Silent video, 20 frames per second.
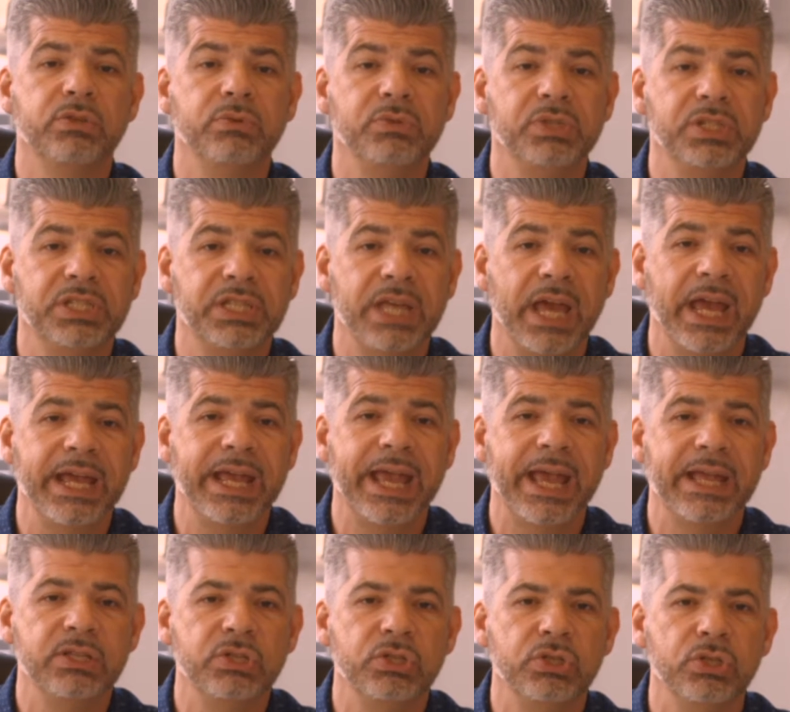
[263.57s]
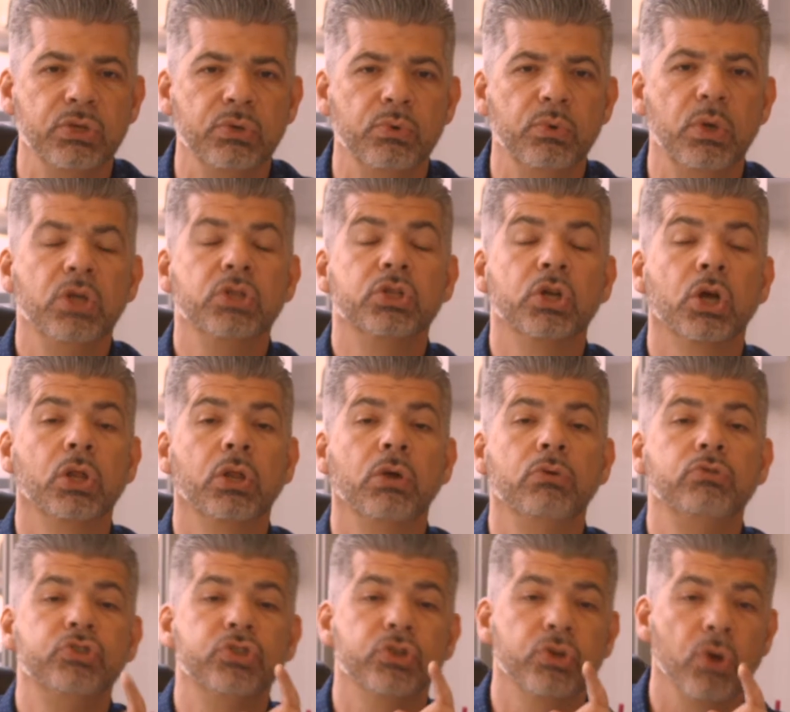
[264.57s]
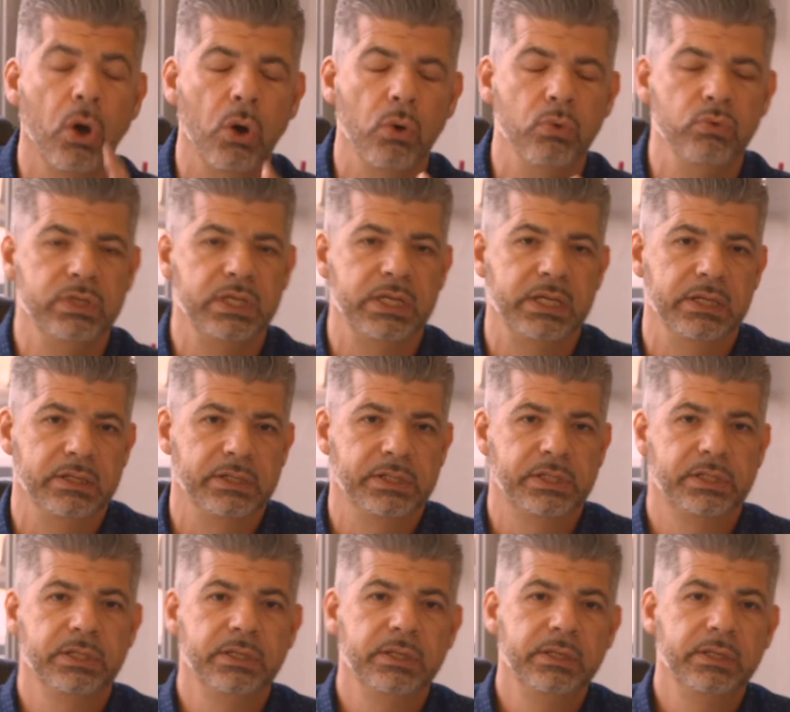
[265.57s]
to say and do to close your own deals.